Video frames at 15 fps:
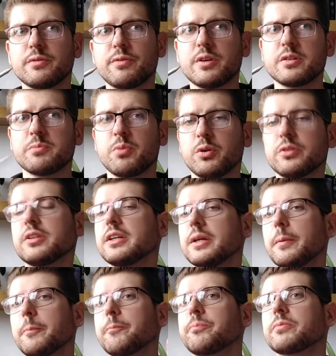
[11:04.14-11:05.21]
first potting
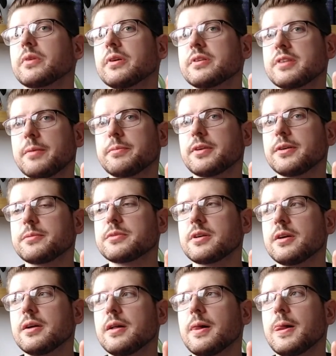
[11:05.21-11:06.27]
sometimes.
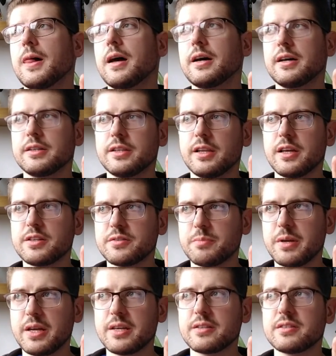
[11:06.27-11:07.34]
I had the last
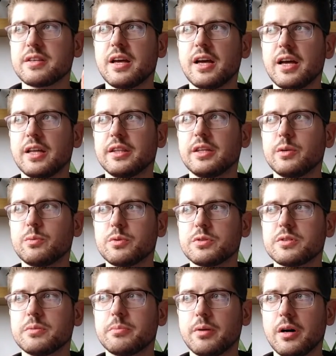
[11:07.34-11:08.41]
mix and it was
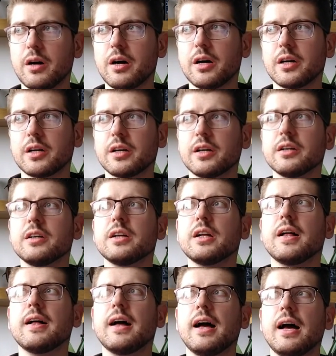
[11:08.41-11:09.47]
the bark,
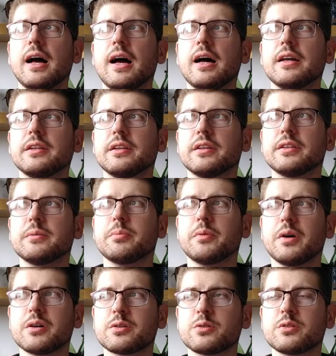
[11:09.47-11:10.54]
and the
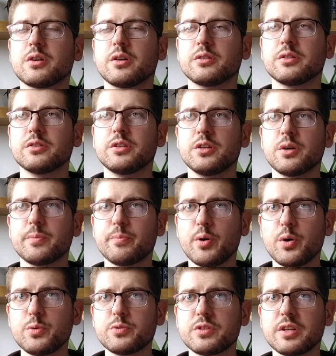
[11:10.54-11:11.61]
bark started
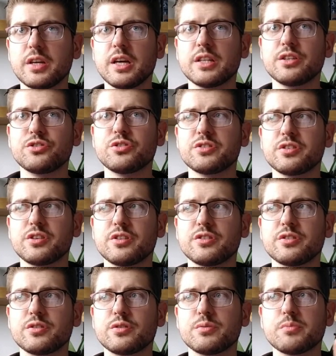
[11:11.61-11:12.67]
decomposing and it just turns
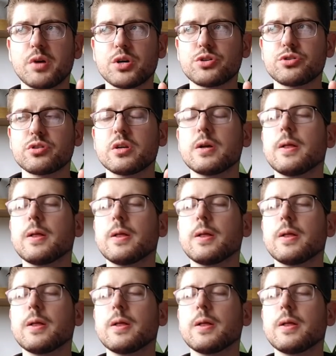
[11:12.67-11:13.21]
into mush.